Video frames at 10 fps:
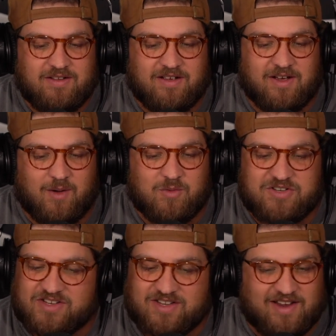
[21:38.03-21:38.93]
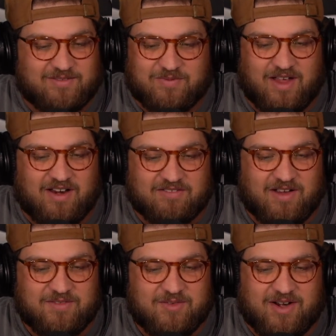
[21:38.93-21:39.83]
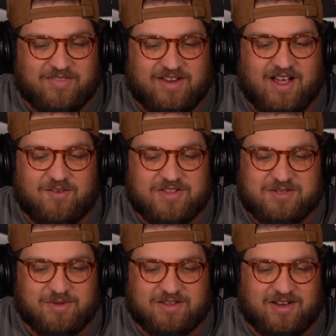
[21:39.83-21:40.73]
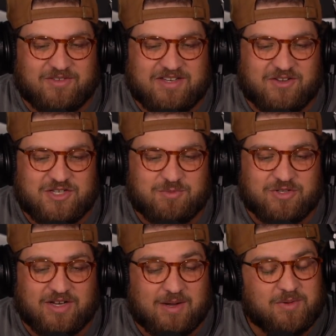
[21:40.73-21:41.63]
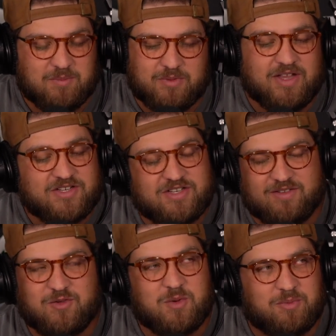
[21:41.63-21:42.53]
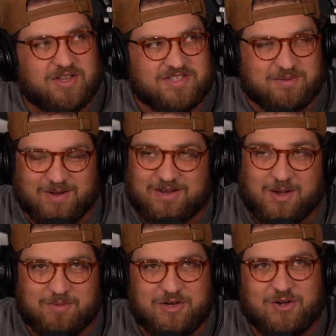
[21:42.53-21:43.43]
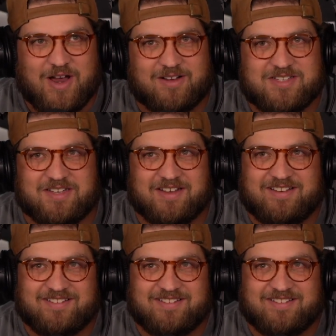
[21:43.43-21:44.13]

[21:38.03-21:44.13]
Um, which is like I have never had the confidence in my life to tell someone like I'm gonna bless, give you a blessing by coming to your house tonight.